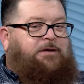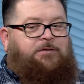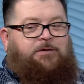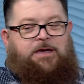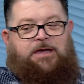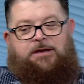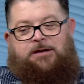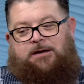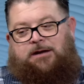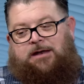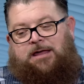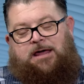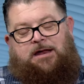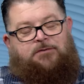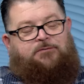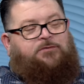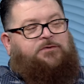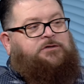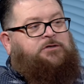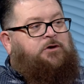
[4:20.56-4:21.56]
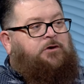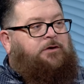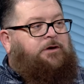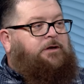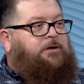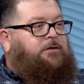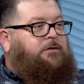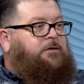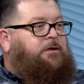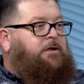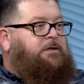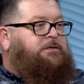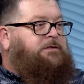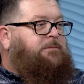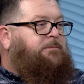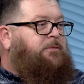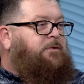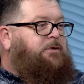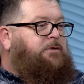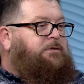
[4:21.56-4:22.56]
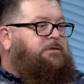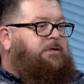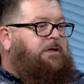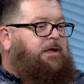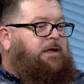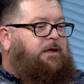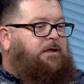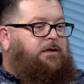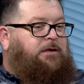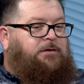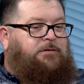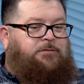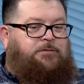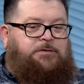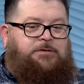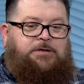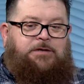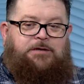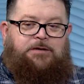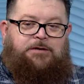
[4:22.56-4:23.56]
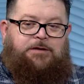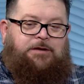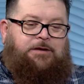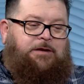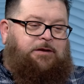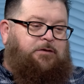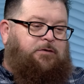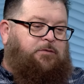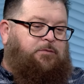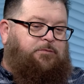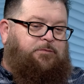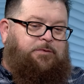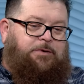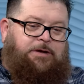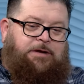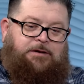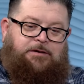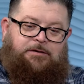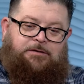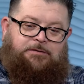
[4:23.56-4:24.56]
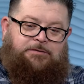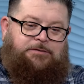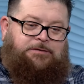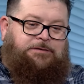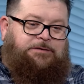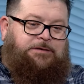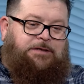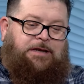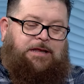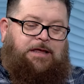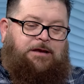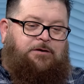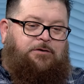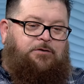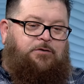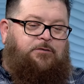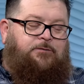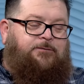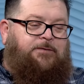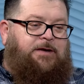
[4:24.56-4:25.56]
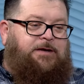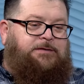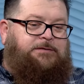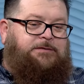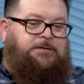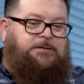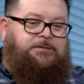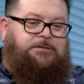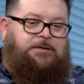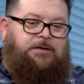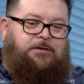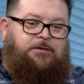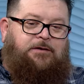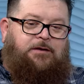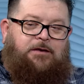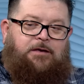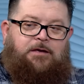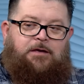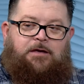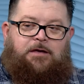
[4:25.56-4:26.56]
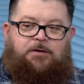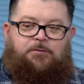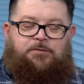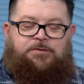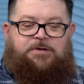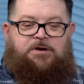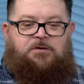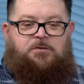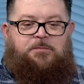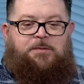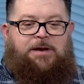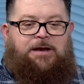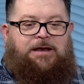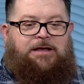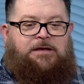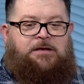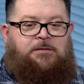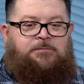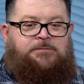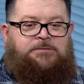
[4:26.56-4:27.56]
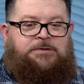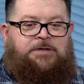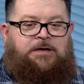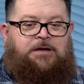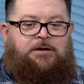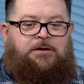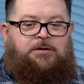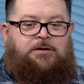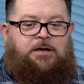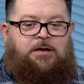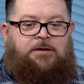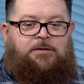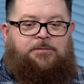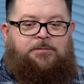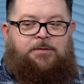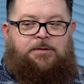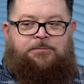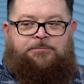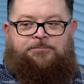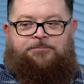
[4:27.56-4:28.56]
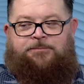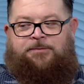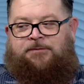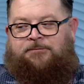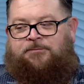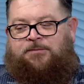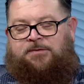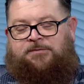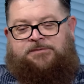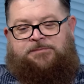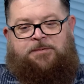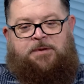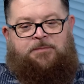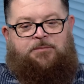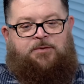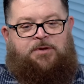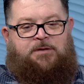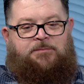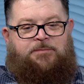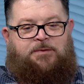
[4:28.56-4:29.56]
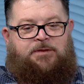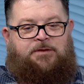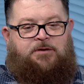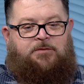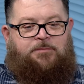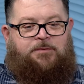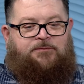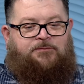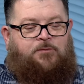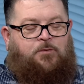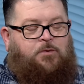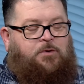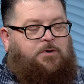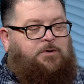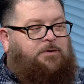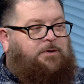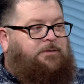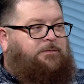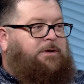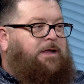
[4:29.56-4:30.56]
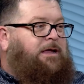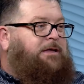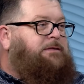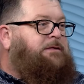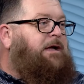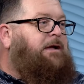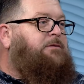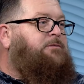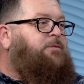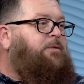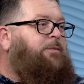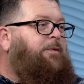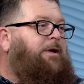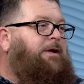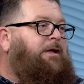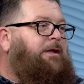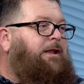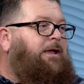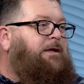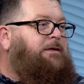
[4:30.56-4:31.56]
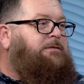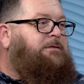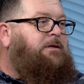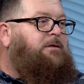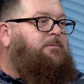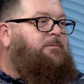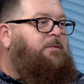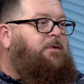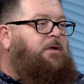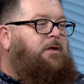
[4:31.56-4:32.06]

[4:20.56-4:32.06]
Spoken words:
get a lot of returning customers, and you know, we're getting just a lot of new faces. And with everybody that comes in, if it's people that have been there before, a lot of times we recognize them,